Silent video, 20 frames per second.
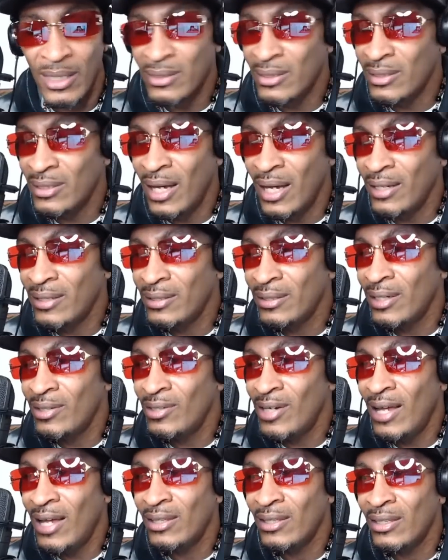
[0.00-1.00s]
They're
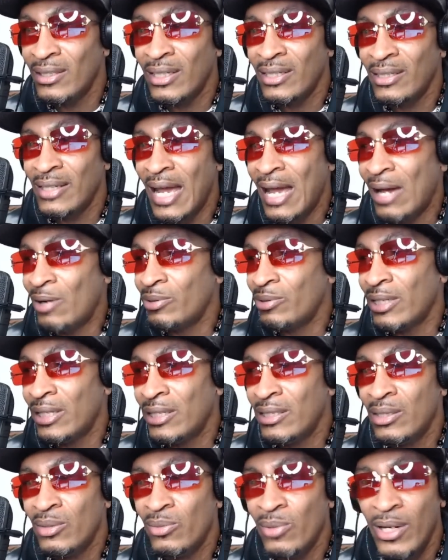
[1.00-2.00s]
not looking out
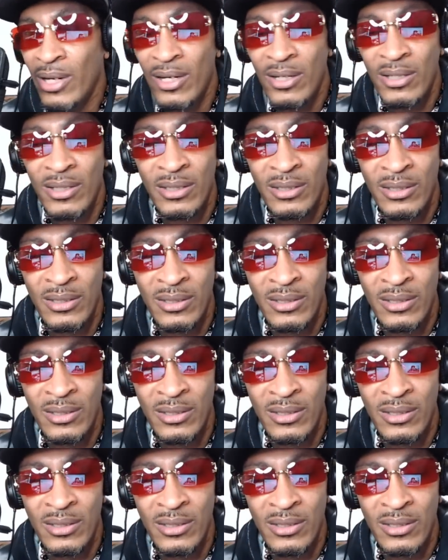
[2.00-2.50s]
anywhere.